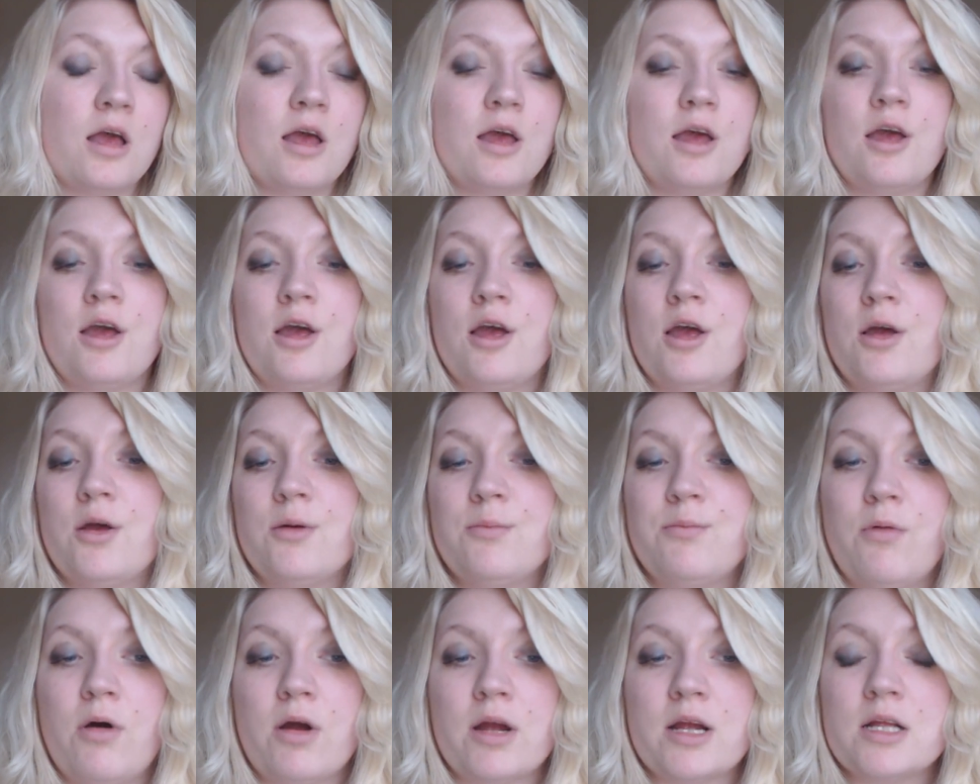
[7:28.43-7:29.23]

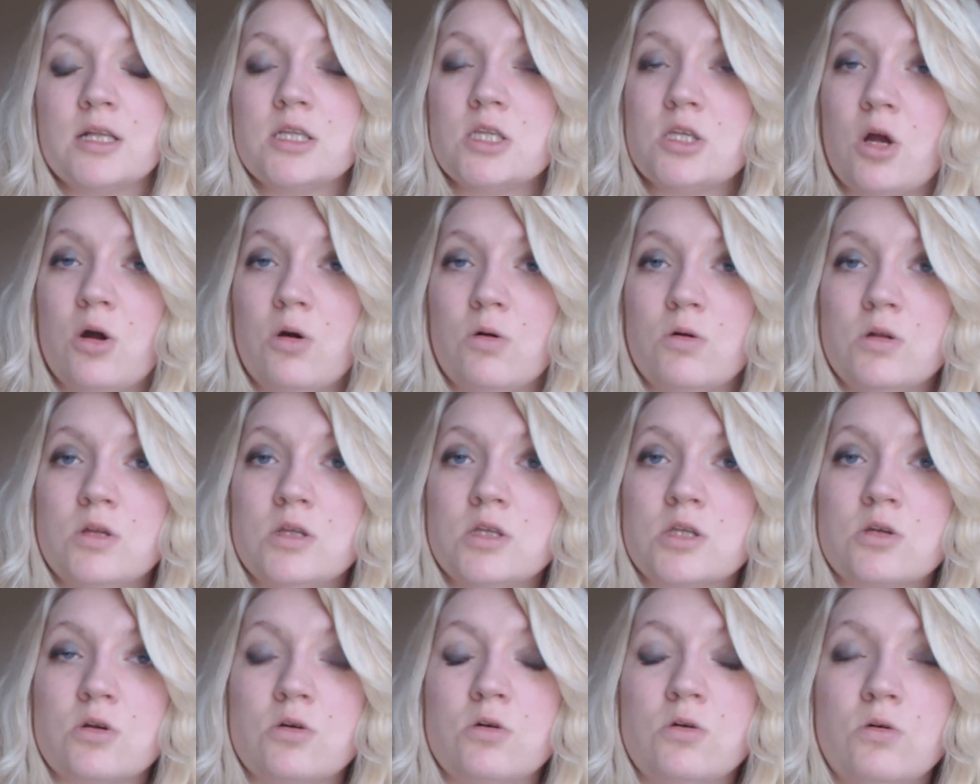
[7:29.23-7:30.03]
My
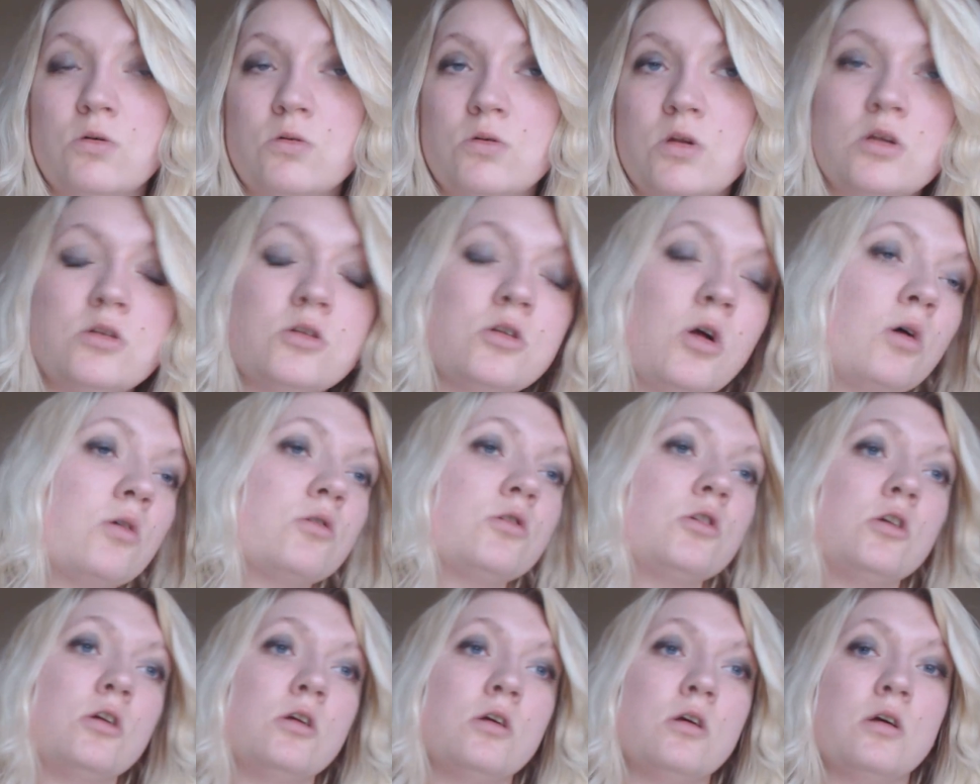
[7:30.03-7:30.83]
consultant's called
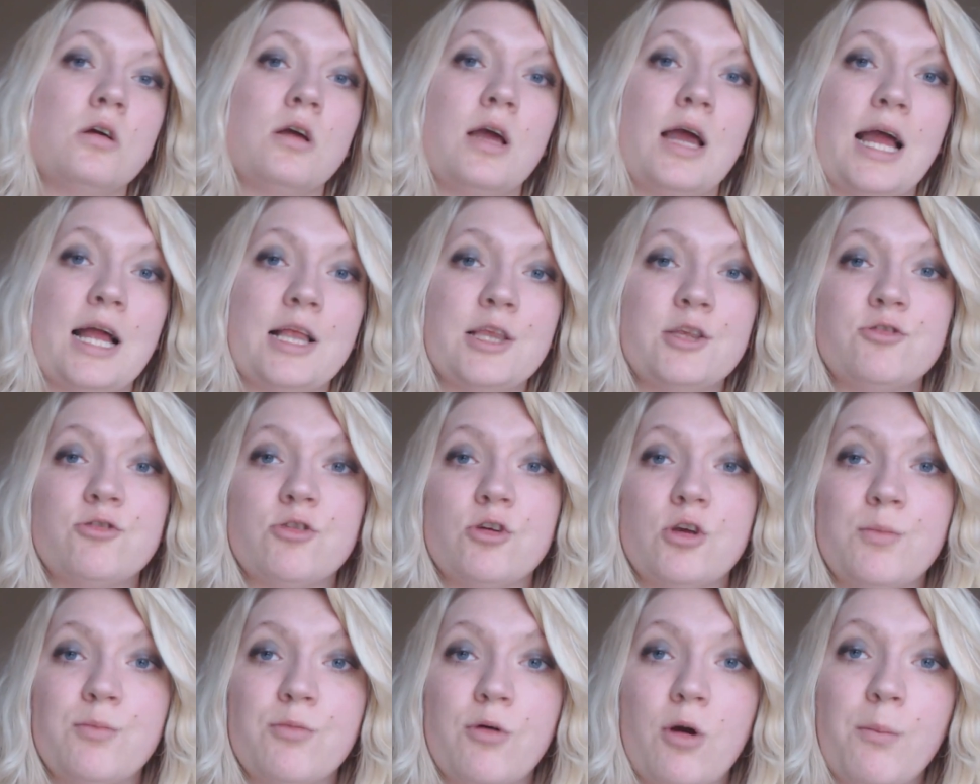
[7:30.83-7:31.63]
Dr.
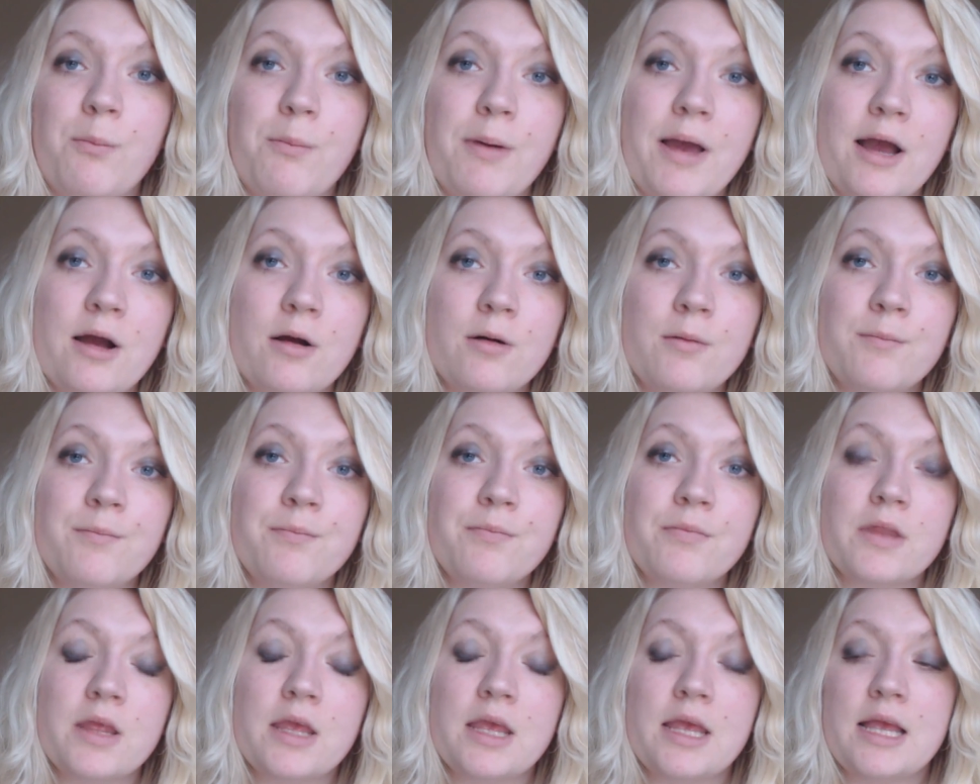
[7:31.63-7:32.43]
Andrew Broadbelt.
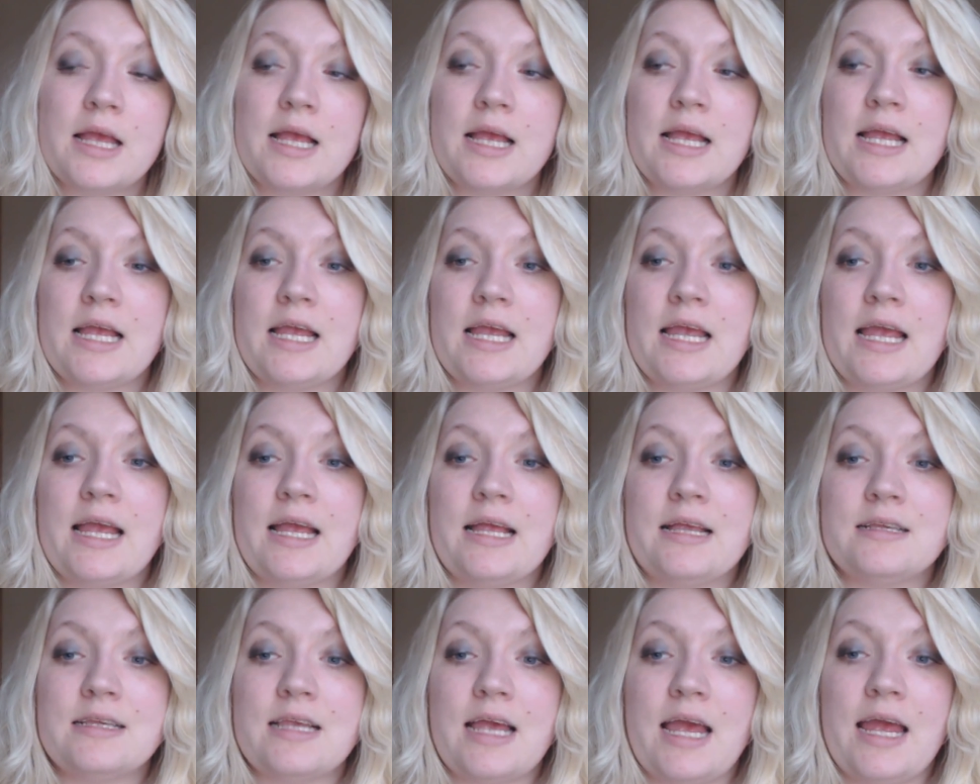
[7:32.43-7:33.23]
He
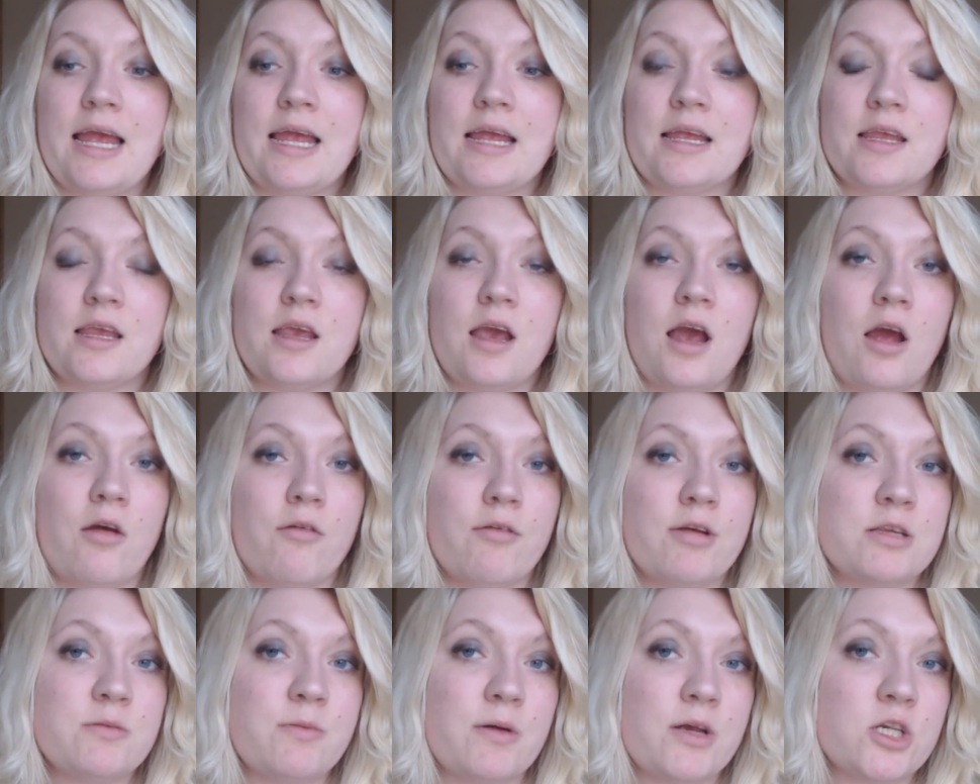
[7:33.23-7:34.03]
is a
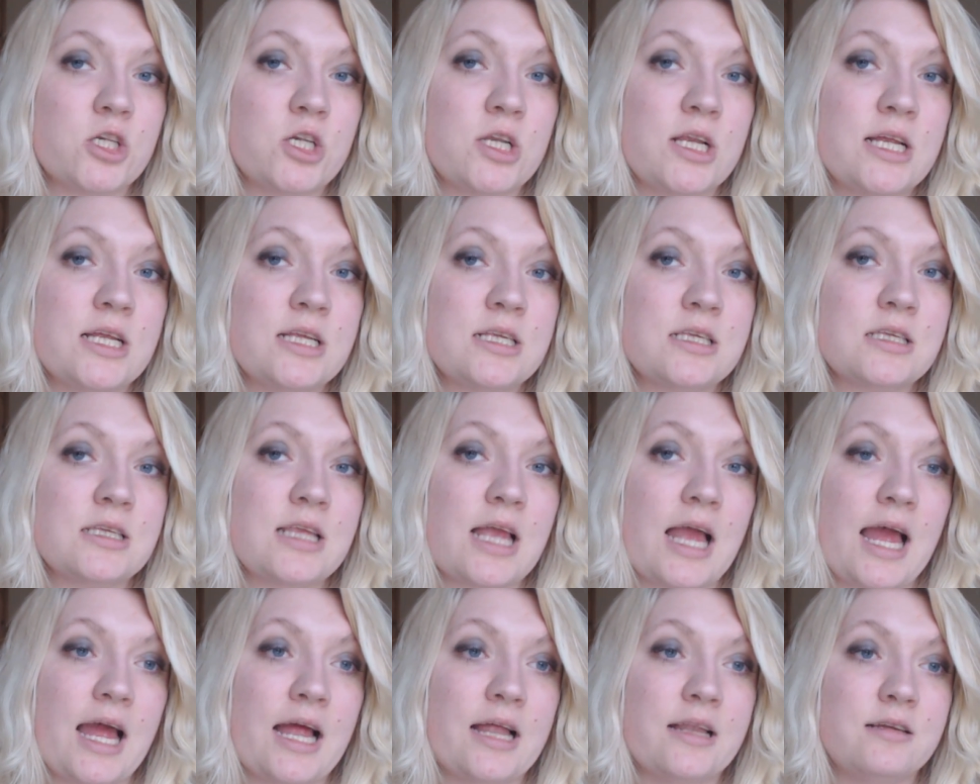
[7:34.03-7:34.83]
Chiari
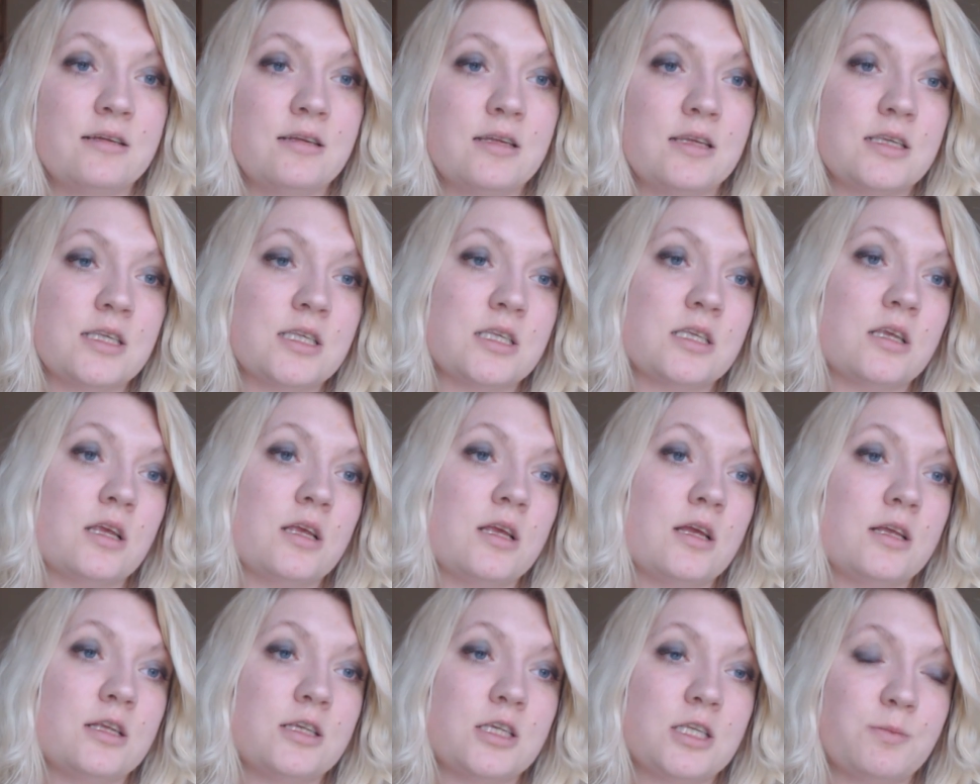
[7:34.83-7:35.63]
specialist and
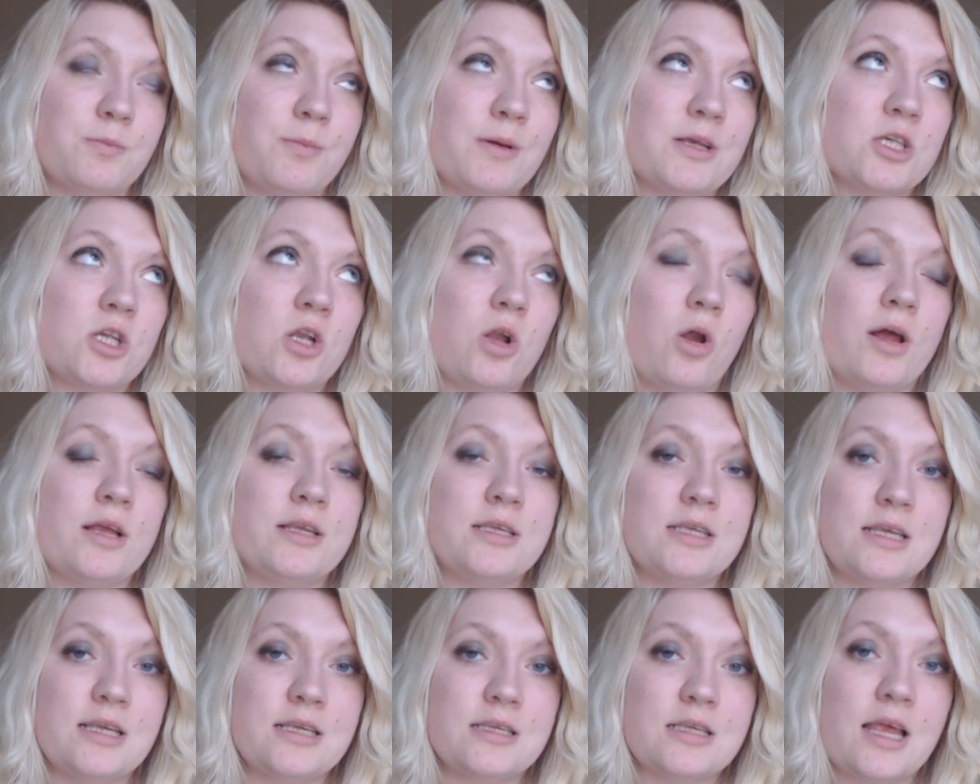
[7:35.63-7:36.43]

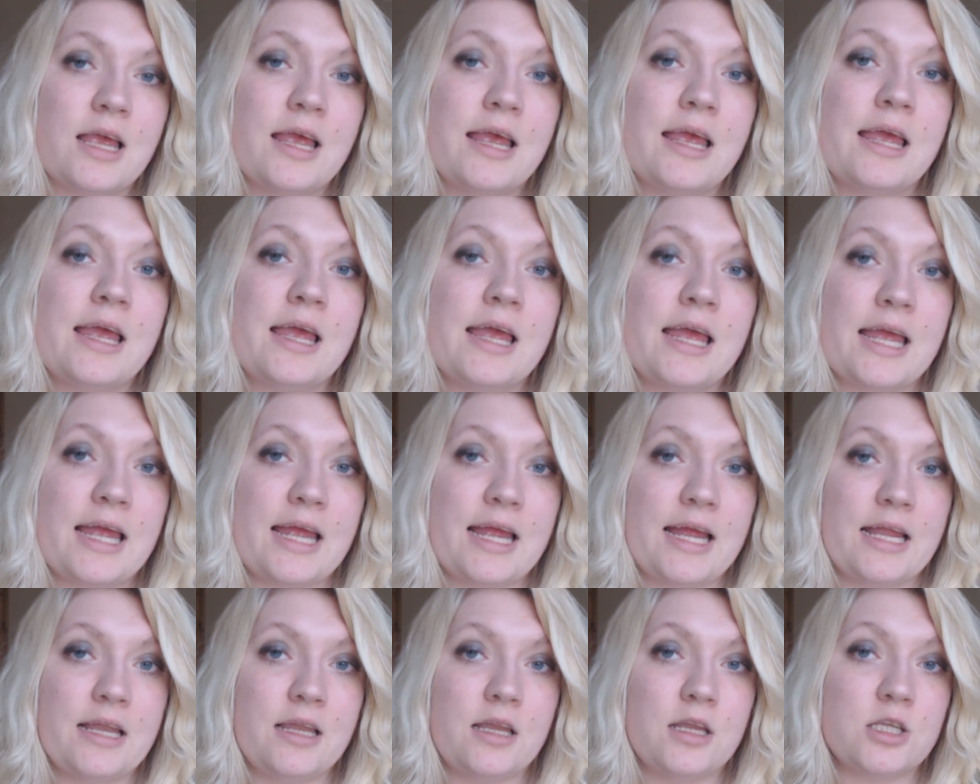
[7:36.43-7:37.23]
specialises
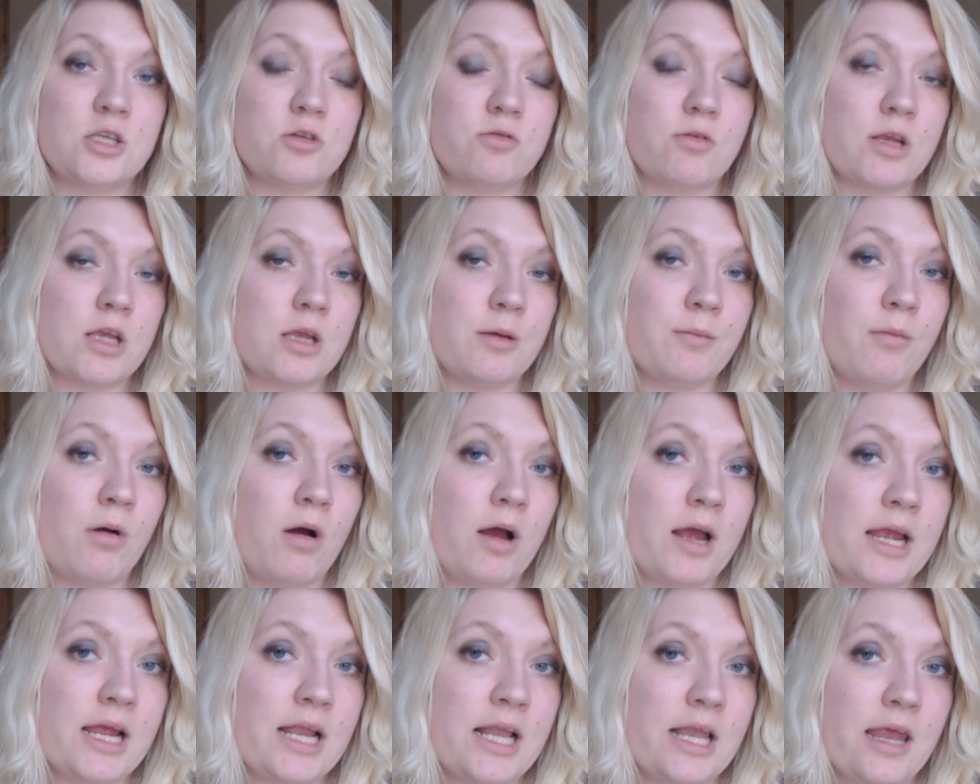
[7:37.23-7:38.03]
in
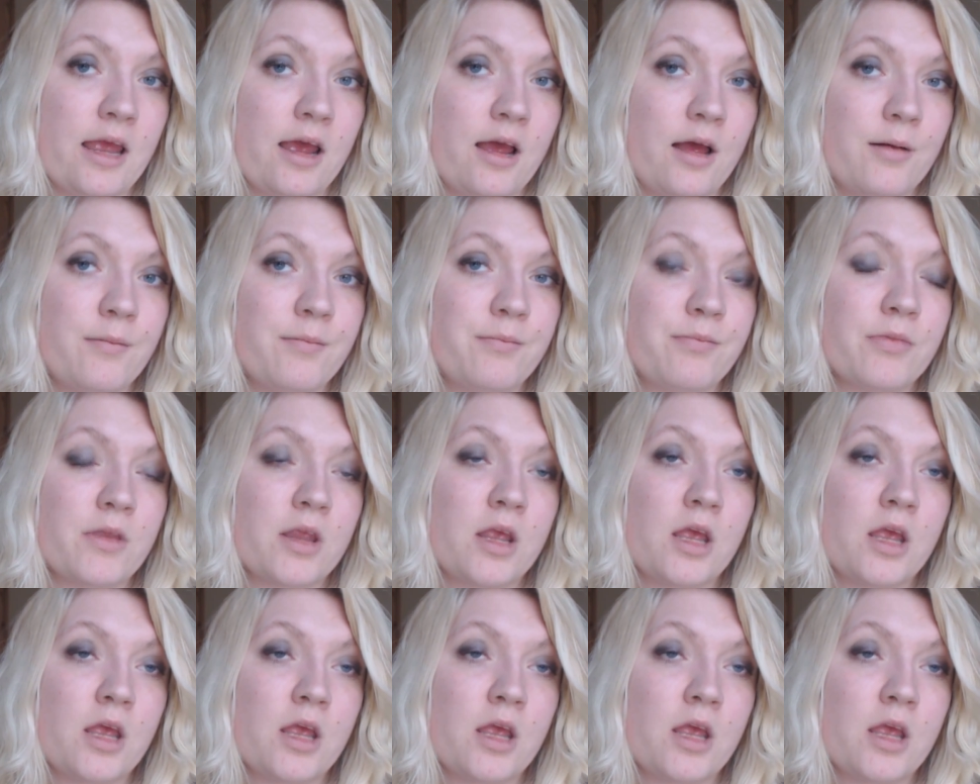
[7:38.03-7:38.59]
syringomyelia.